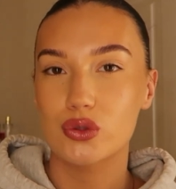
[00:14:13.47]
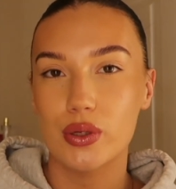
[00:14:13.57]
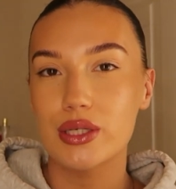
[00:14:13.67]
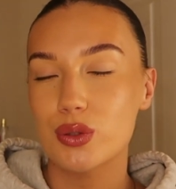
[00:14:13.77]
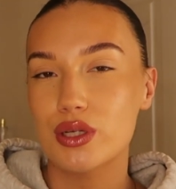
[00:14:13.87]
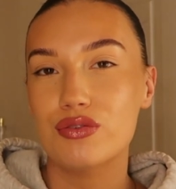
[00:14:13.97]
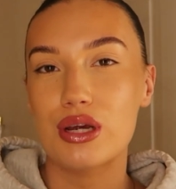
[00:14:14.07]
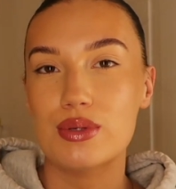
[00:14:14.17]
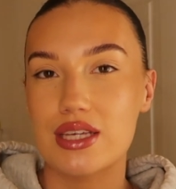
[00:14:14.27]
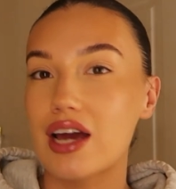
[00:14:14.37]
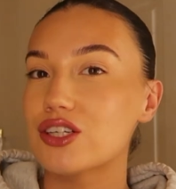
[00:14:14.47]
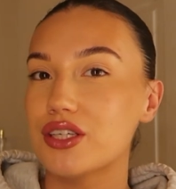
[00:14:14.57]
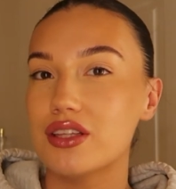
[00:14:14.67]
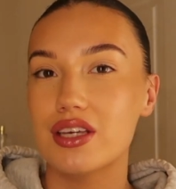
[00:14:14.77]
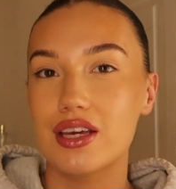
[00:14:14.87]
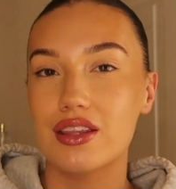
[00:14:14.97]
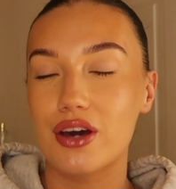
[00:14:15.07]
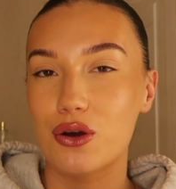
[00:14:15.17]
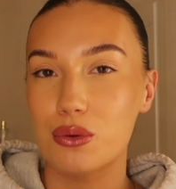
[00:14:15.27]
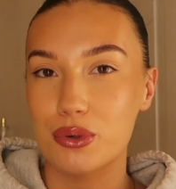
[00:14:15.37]
twenty twenty-three was actually the year that
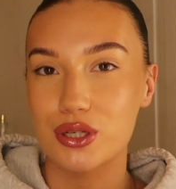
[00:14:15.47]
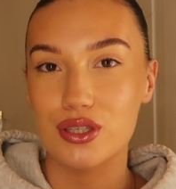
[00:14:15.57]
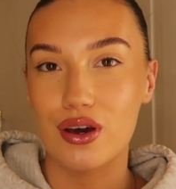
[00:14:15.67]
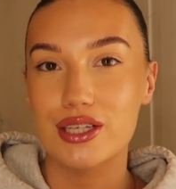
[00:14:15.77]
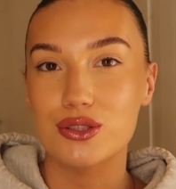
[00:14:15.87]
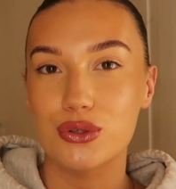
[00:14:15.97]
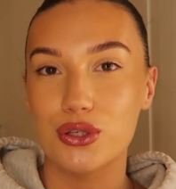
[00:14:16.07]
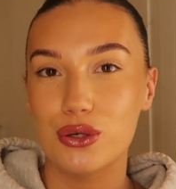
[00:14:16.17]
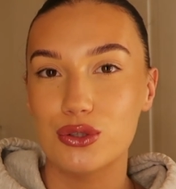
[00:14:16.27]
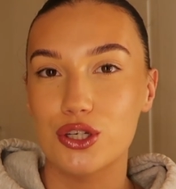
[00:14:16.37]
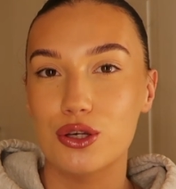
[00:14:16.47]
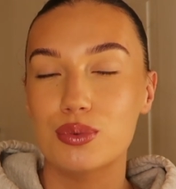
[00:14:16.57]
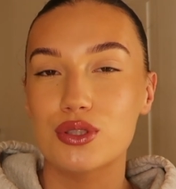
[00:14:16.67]
I got monetized on YouTube.